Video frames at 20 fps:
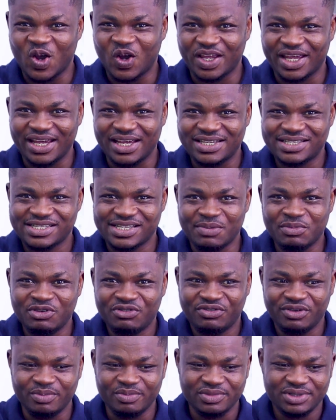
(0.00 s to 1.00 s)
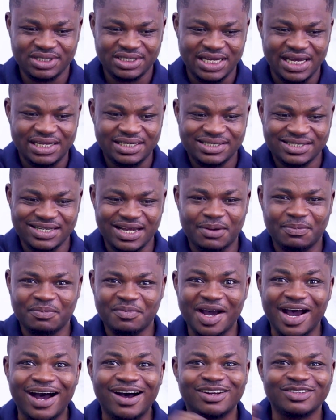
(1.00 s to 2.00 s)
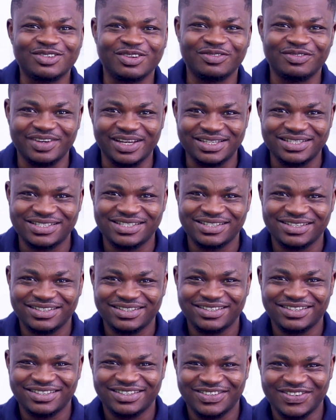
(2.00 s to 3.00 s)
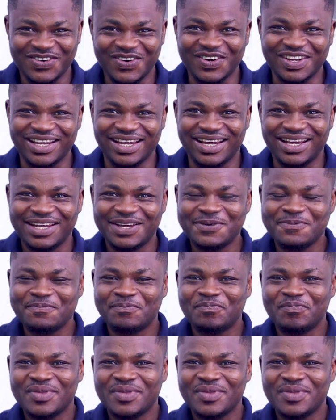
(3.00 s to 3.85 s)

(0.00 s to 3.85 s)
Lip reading: Okay, sebifrim, take some out of it. Okay.